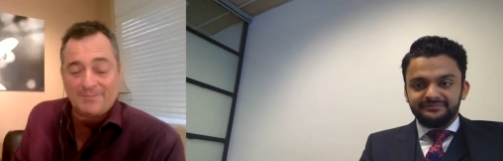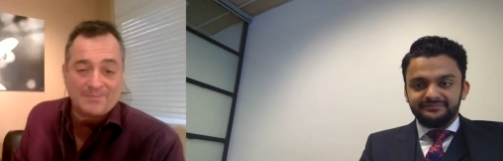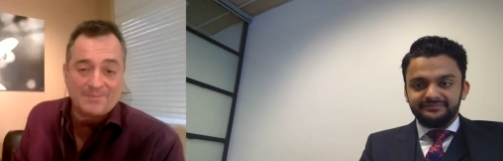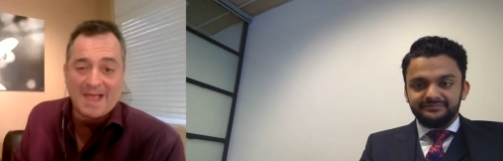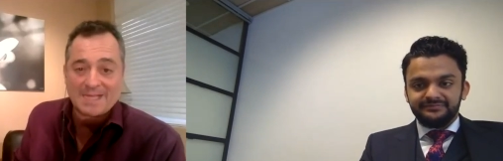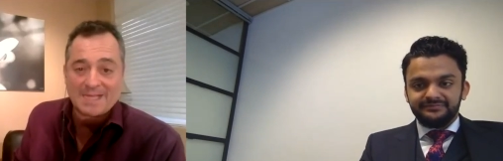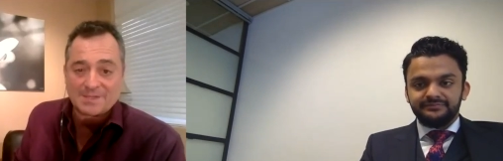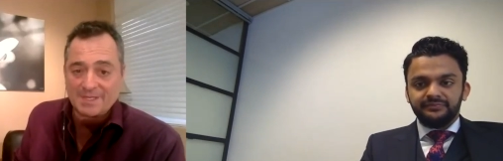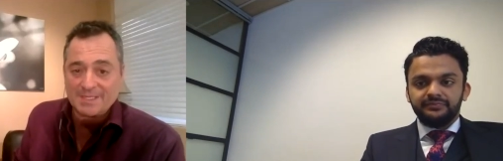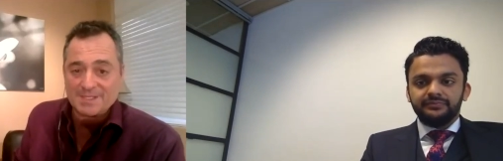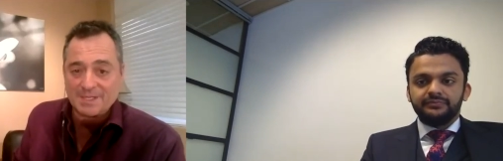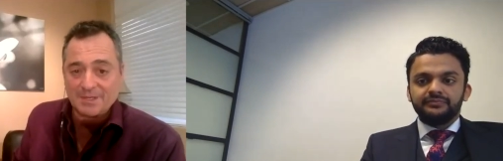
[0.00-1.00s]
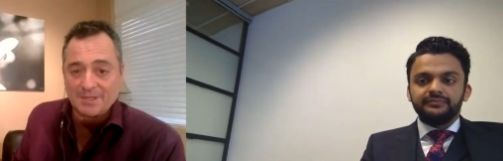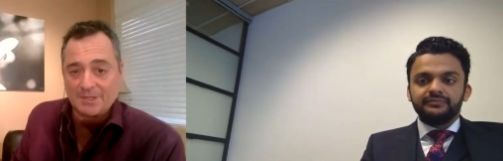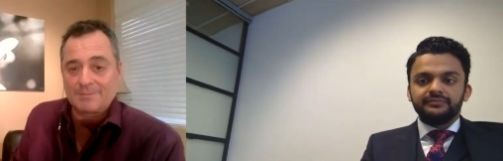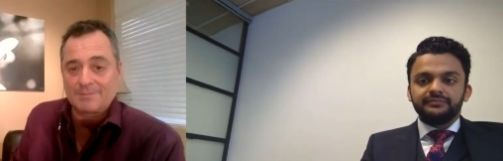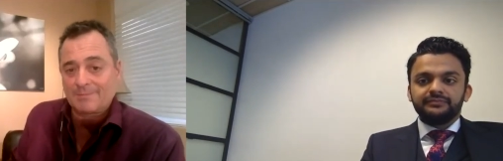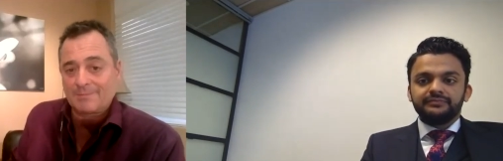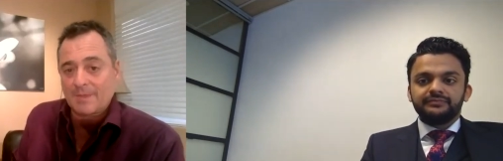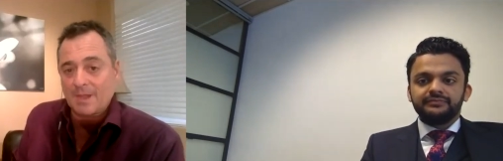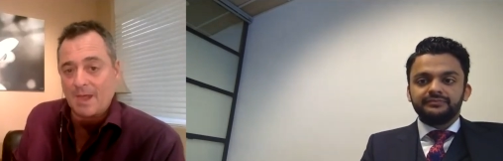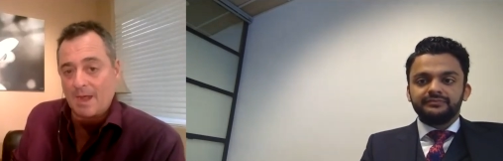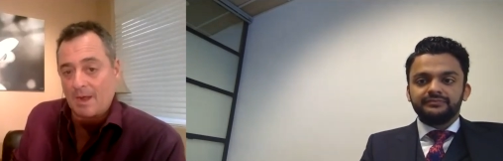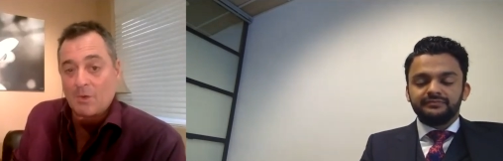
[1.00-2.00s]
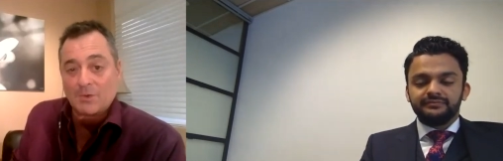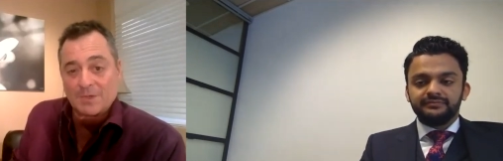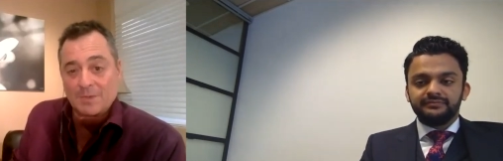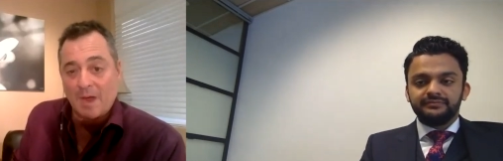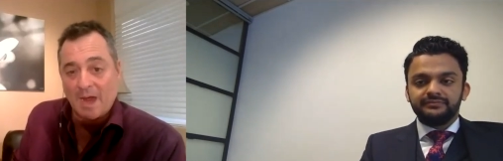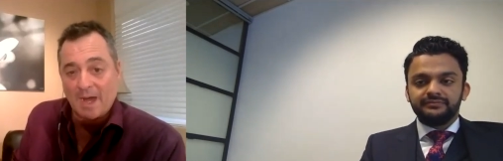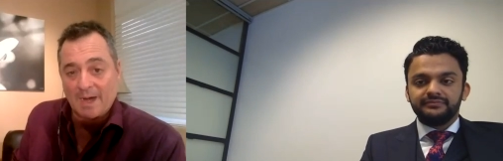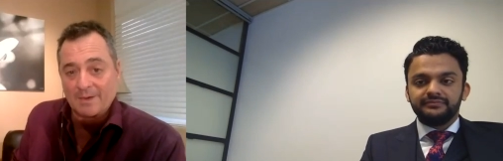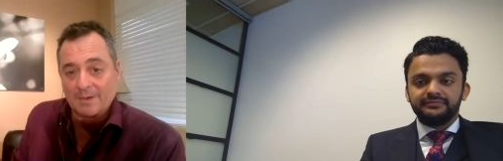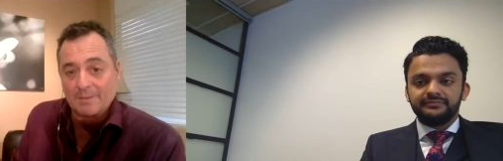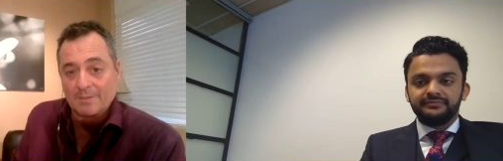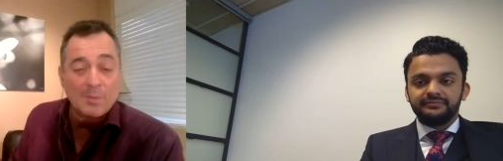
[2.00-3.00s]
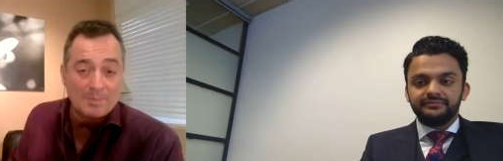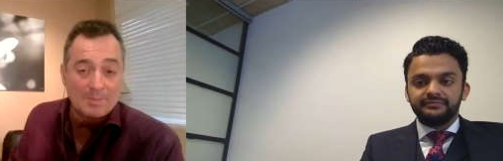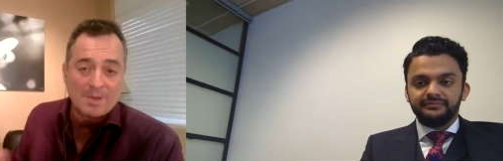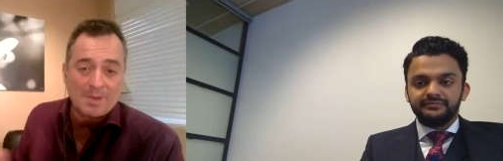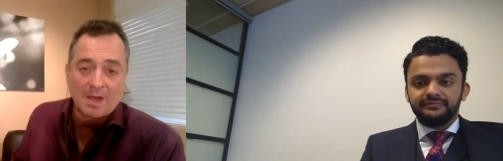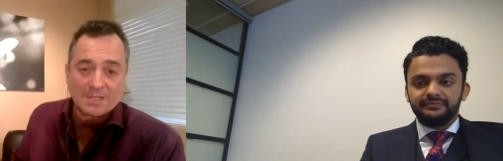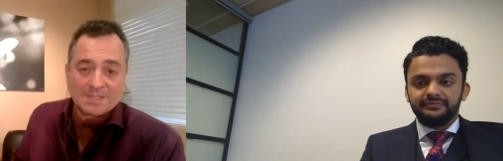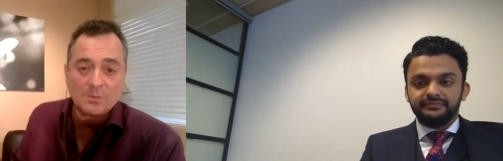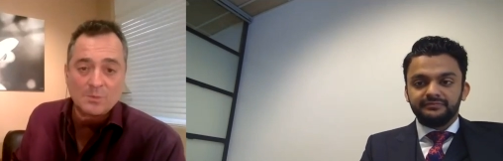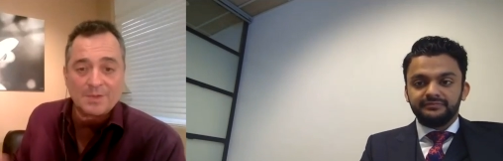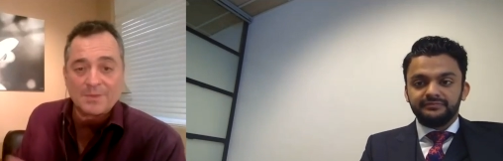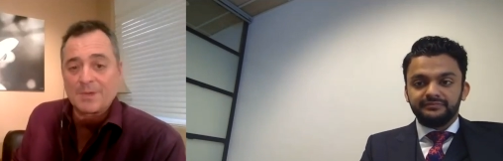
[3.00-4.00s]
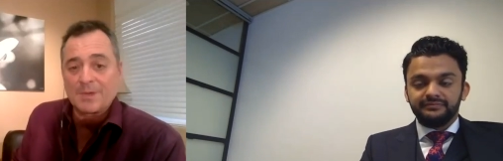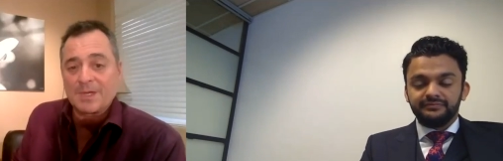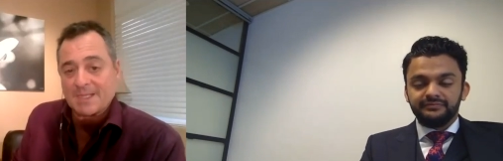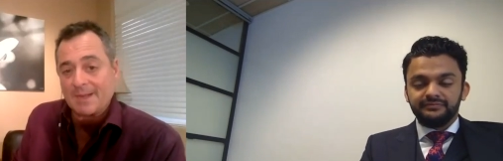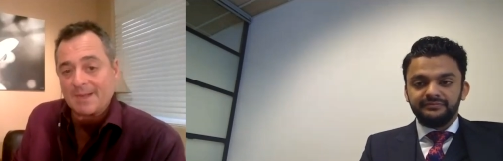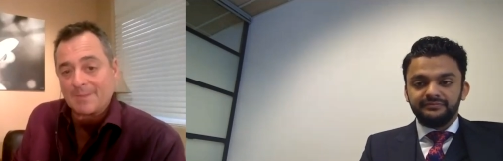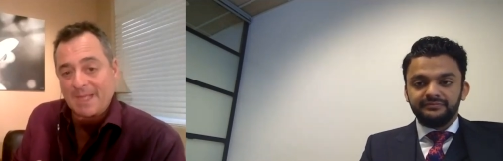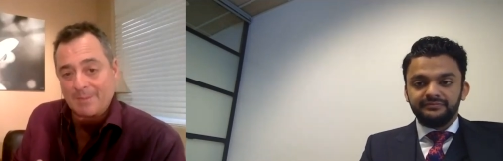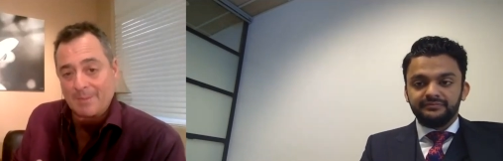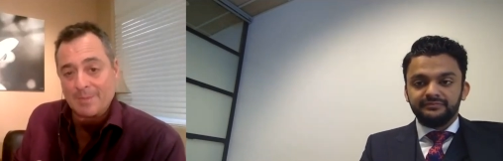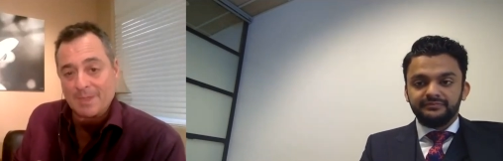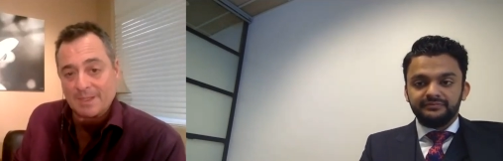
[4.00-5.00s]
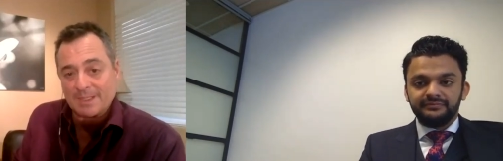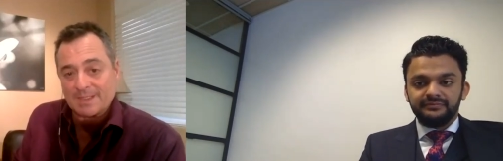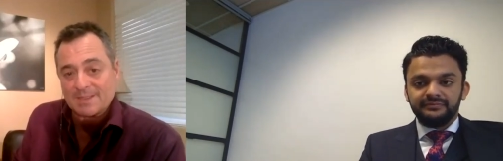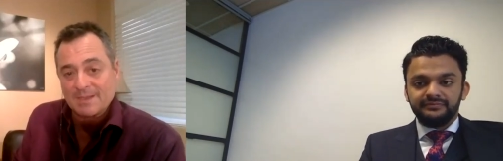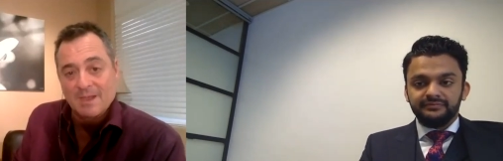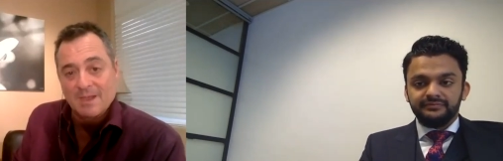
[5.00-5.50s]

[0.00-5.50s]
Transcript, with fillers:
Speaker 1: faster, easier Holter monitor, but also with real-time capabilities.